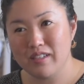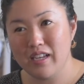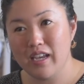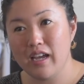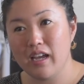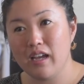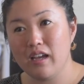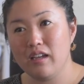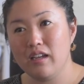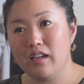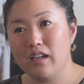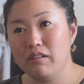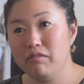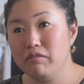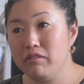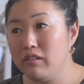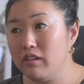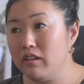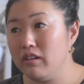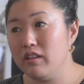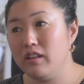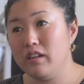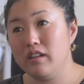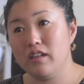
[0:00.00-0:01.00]
Yeah, it
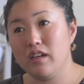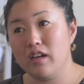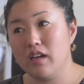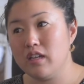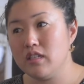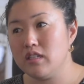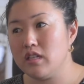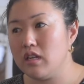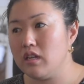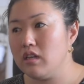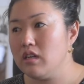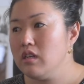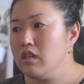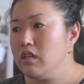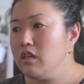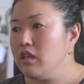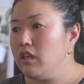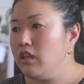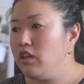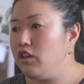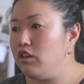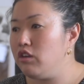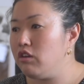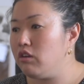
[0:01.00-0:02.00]
really does. And,
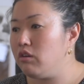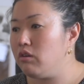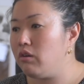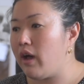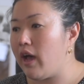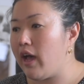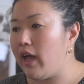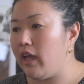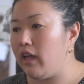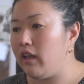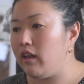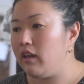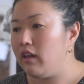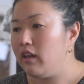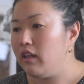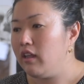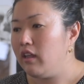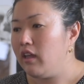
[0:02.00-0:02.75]
I